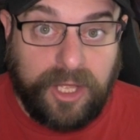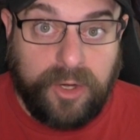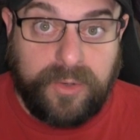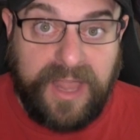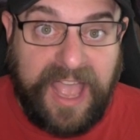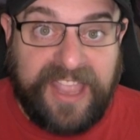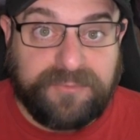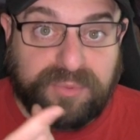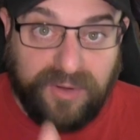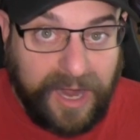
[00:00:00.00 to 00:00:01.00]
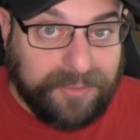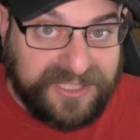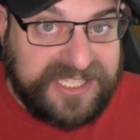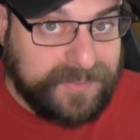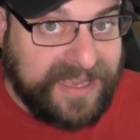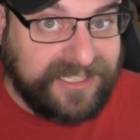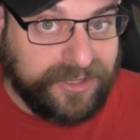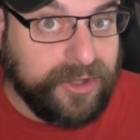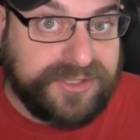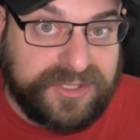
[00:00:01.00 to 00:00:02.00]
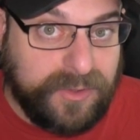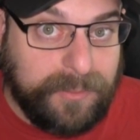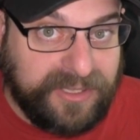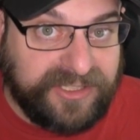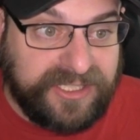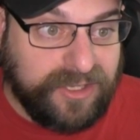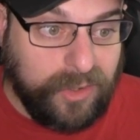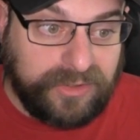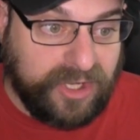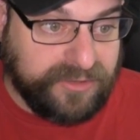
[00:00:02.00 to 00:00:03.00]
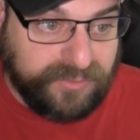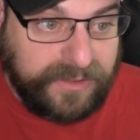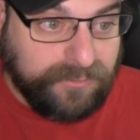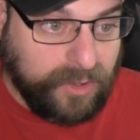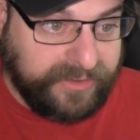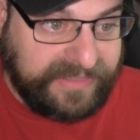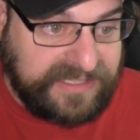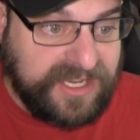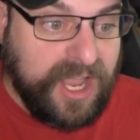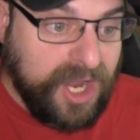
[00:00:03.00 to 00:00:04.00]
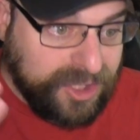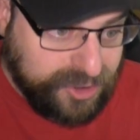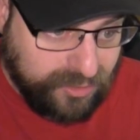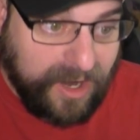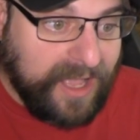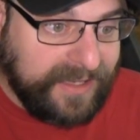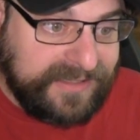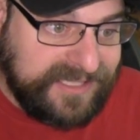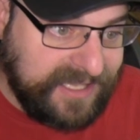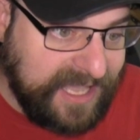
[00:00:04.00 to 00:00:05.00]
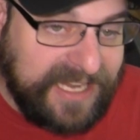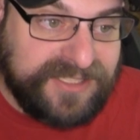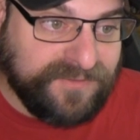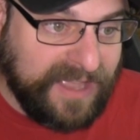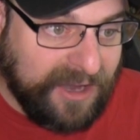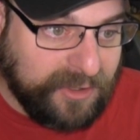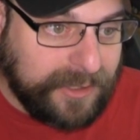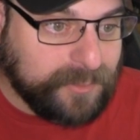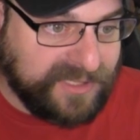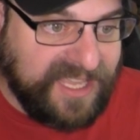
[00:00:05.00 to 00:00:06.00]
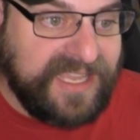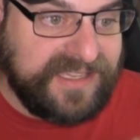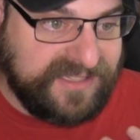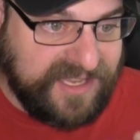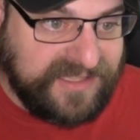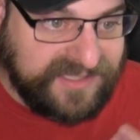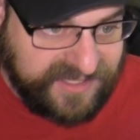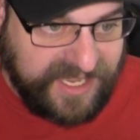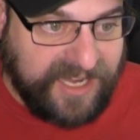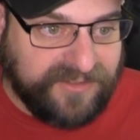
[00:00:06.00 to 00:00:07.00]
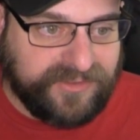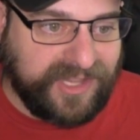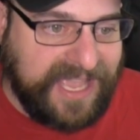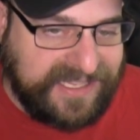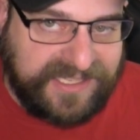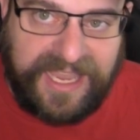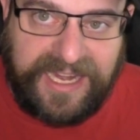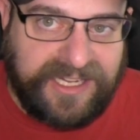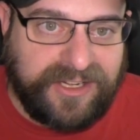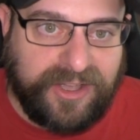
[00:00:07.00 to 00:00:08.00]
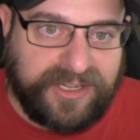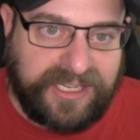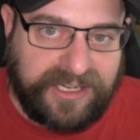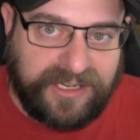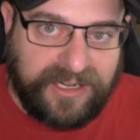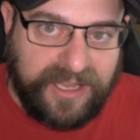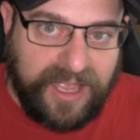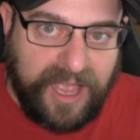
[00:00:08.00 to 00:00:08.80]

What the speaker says: alone, I've probably spent close to 1 billion gold on re-rolling this, trying to get Devouring Blaze instead of Glass Cannon on here.